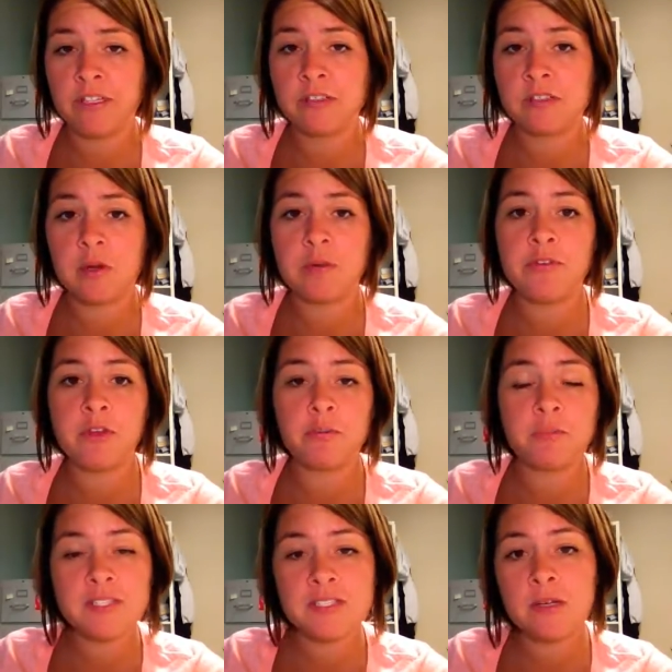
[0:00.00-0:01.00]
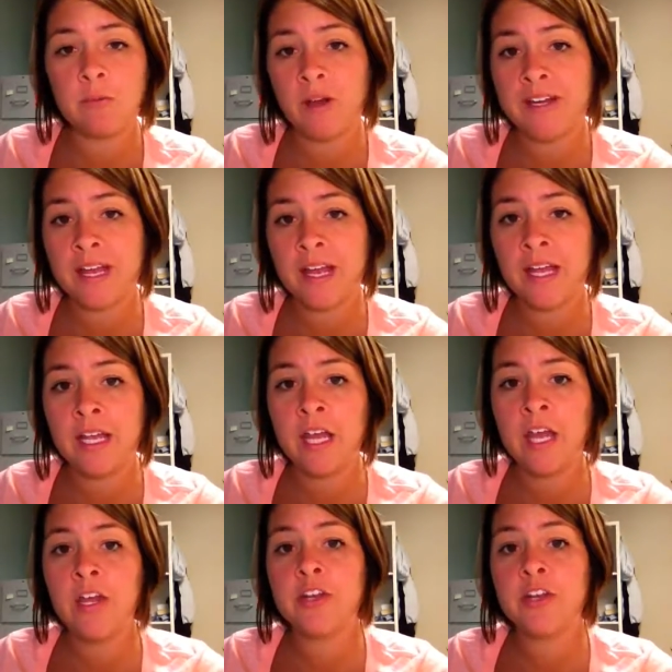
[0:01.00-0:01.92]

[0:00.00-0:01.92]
And so if you're missing 1 day,